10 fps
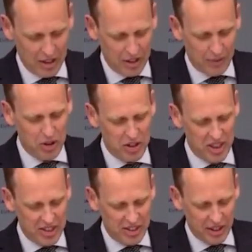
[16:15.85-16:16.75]
The first
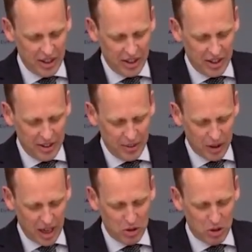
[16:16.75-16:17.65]
is
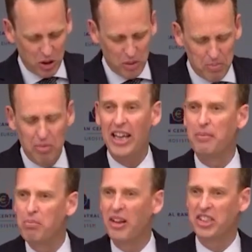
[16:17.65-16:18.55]
what I would call the bread
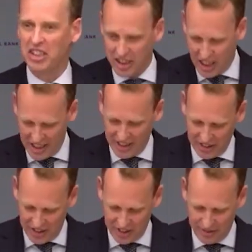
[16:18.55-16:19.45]
and butter
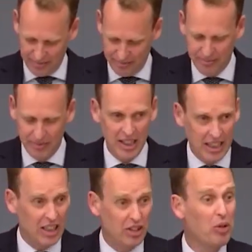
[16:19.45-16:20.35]
guidance.
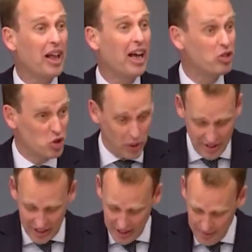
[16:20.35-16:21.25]
In
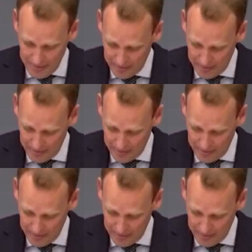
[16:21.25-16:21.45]
2020,